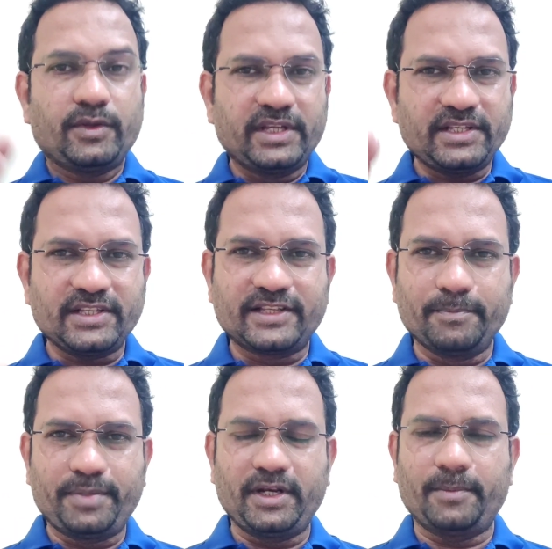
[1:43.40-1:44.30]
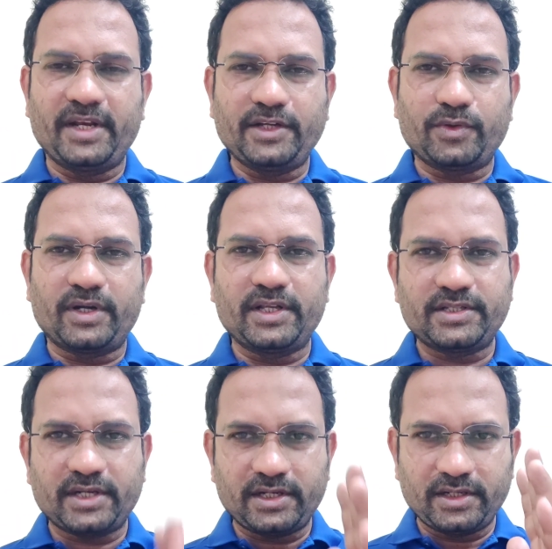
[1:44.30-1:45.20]
Now there is a simple mnemonic to
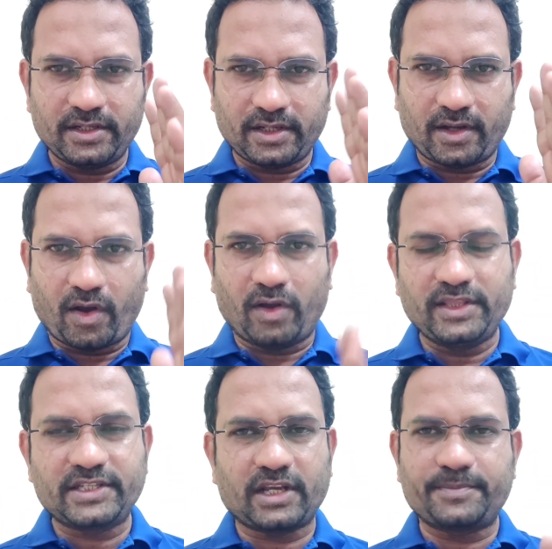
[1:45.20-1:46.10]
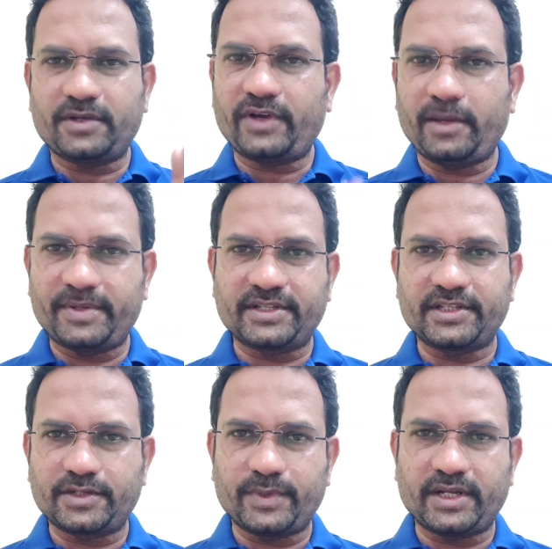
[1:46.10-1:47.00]
understand uh, all these types of
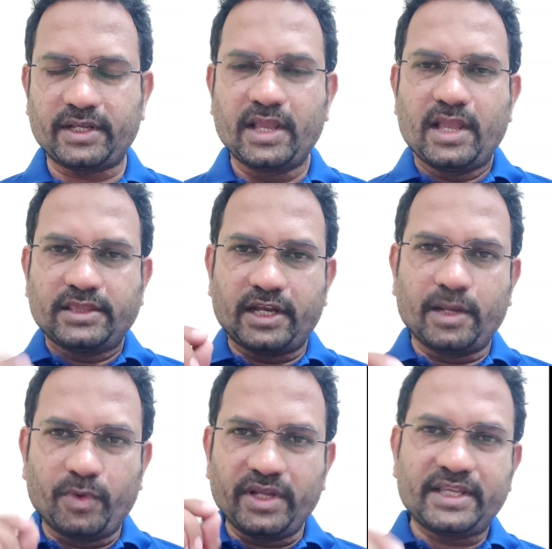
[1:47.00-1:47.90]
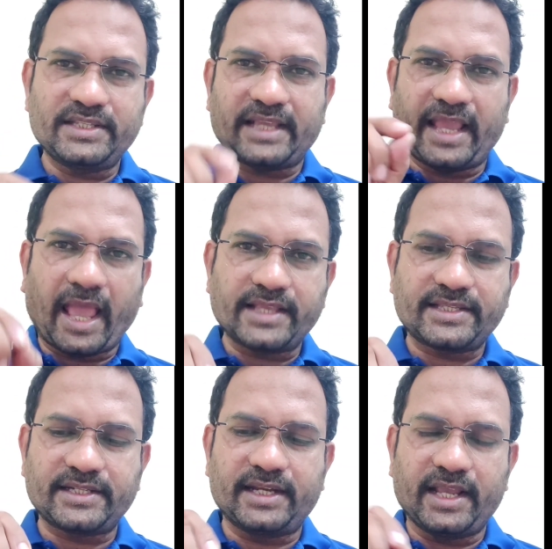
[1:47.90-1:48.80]
hypersensitivity. The mnemonic is
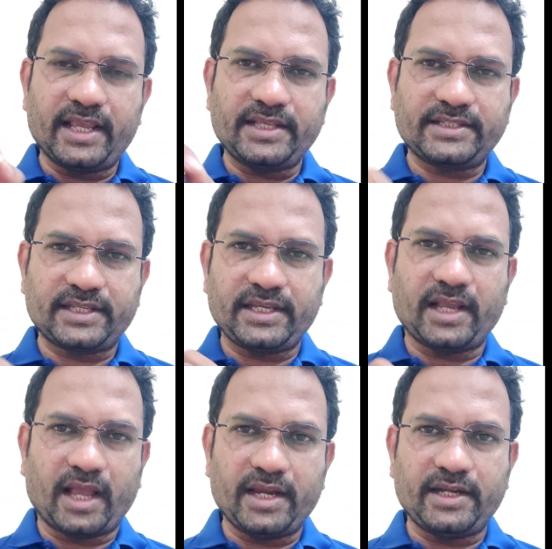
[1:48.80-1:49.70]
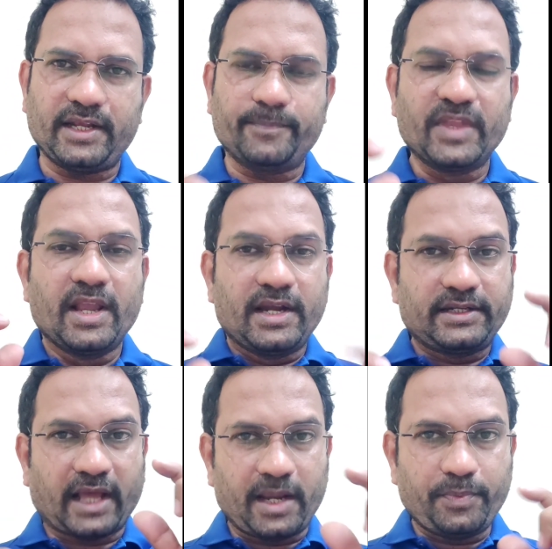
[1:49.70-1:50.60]
ACID, A-C-I-D.
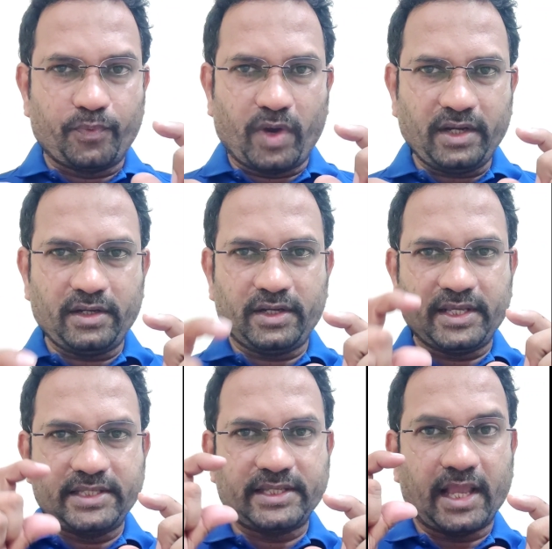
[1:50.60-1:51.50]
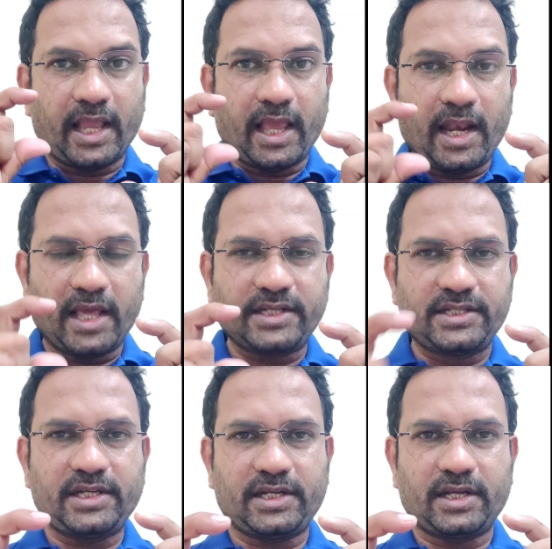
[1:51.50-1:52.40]
Type 1 is
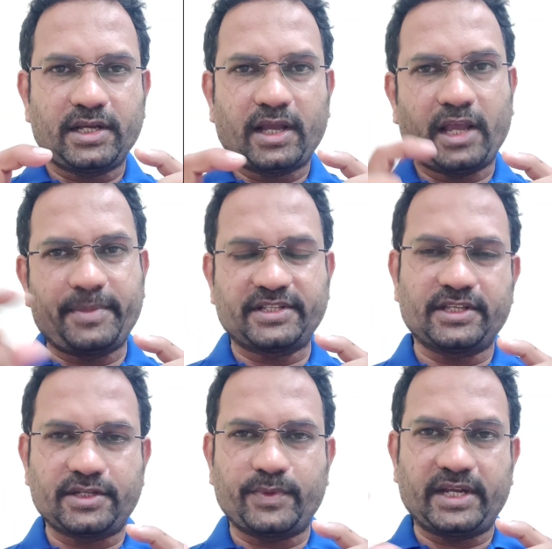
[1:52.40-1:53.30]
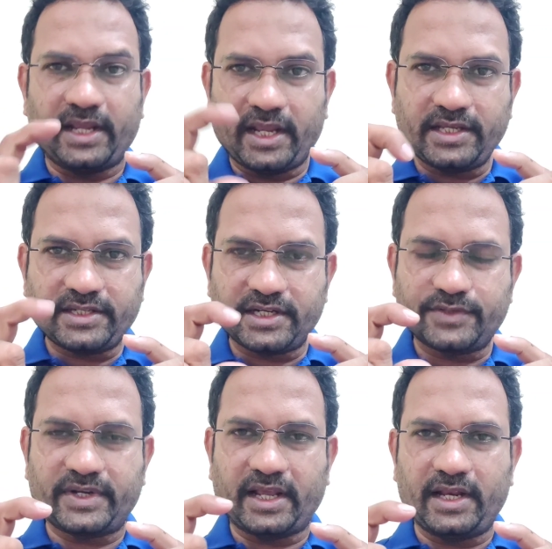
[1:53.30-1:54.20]
allergic hypersensitivity. A
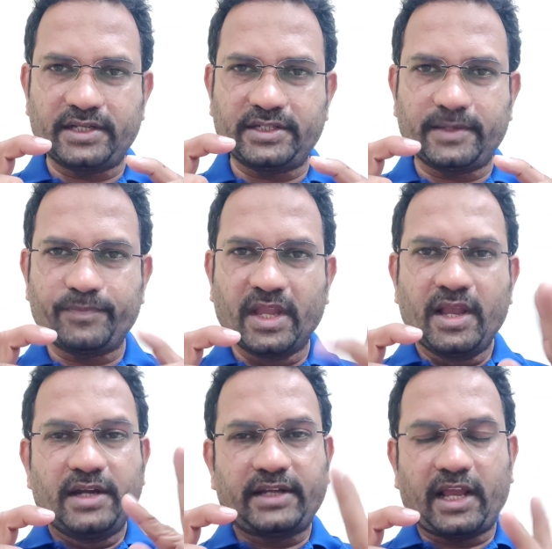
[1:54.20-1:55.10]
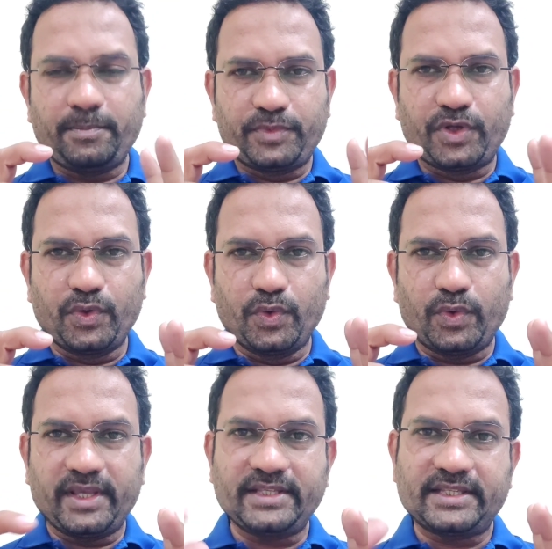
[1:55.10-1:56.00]
stands for allergy. Type
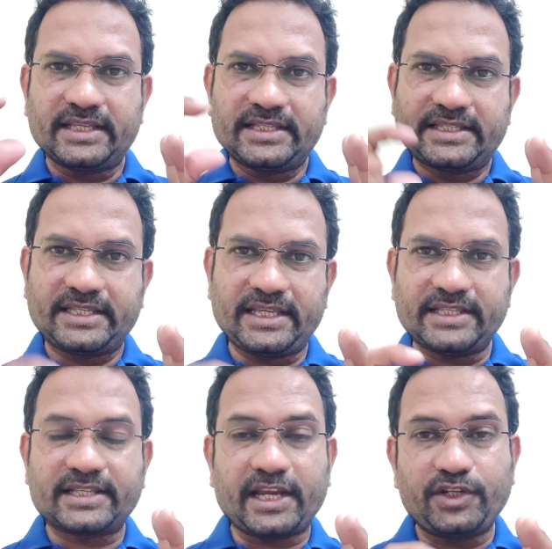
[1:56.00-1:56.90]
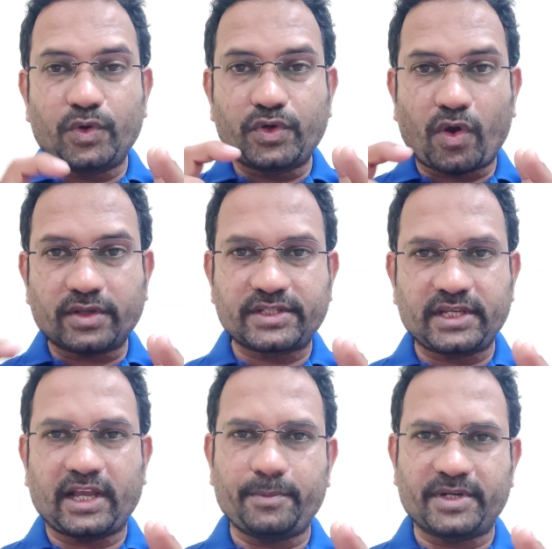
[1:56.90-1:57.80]
2 is C,
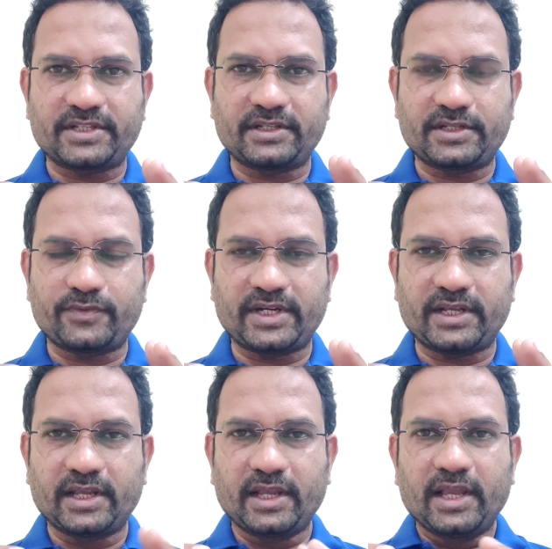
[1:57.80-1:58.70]
cytotoxic hypersensitivity.